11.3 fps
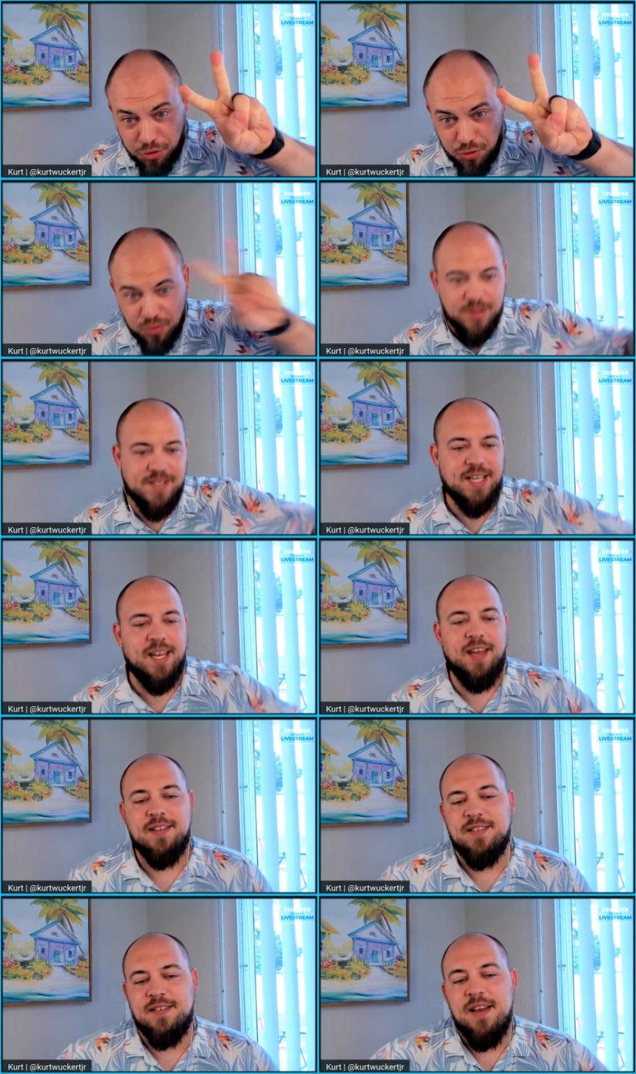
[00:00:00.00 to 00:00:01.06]
2
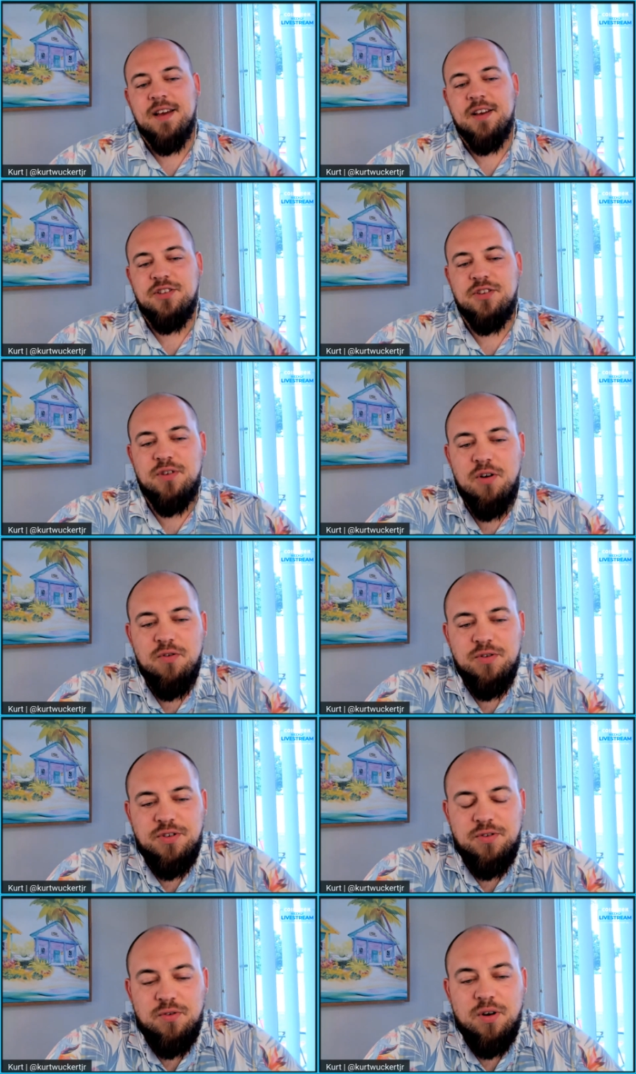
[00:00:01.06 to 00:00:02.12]
tickets to
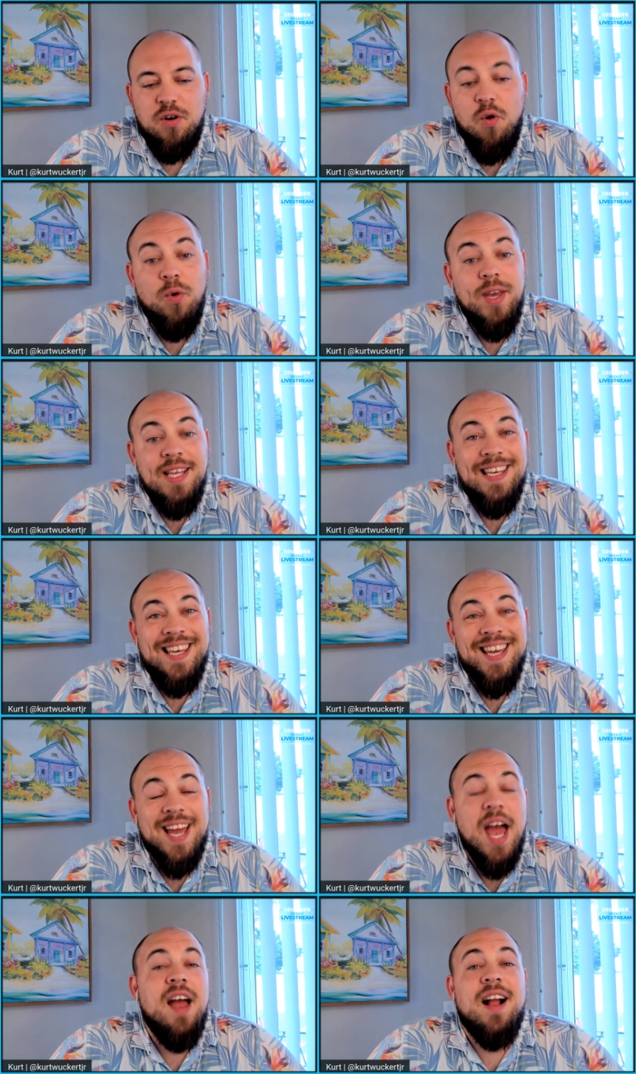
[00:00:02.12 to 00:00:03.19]
go to
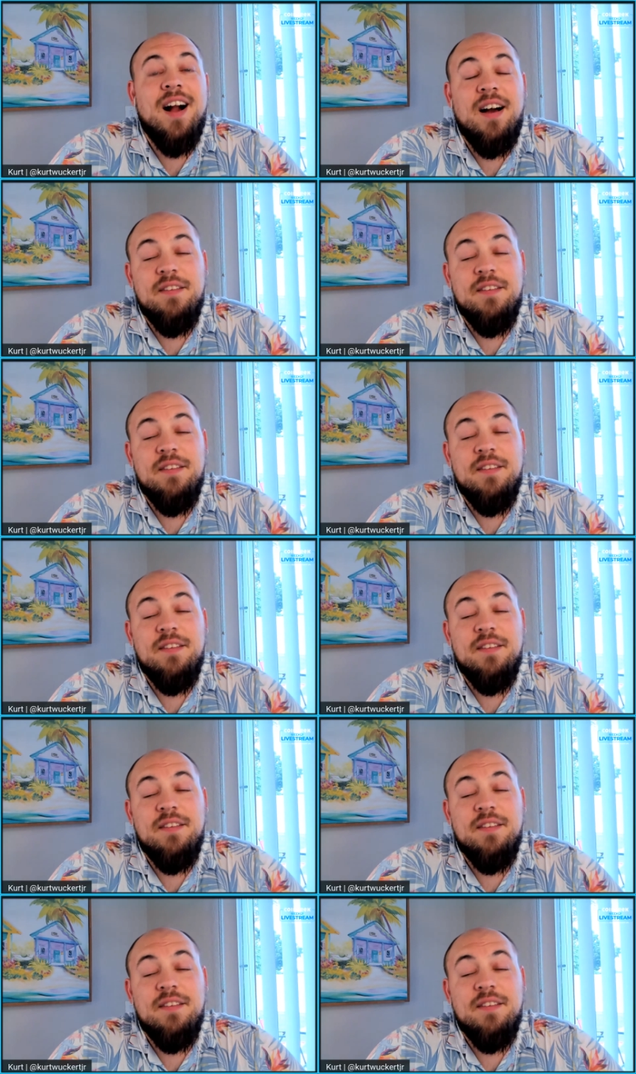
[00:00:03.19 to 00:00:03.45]
CoinGeek